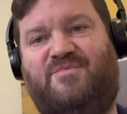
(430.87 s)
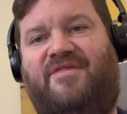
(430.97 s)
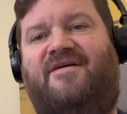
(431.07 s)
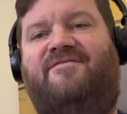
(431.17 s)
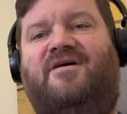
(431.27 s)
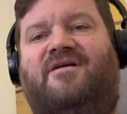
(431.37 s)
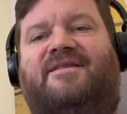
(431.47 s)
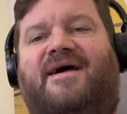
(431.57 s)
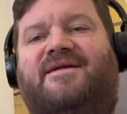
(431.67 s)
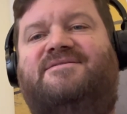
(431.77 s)
but they feel
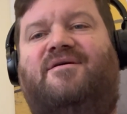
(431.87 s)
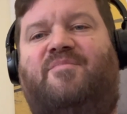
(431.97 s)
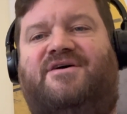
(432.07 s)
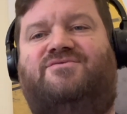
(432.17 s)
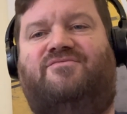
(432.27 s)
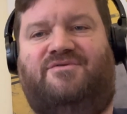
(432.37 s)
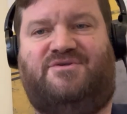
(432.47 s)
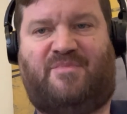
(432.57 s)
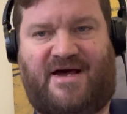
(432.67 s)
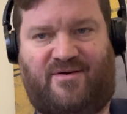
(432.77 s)
like that is their best route
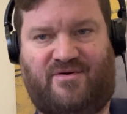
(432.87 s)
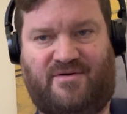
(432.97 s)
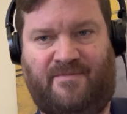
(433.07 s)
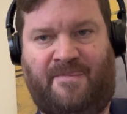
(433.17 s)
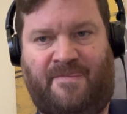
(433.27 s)
to power.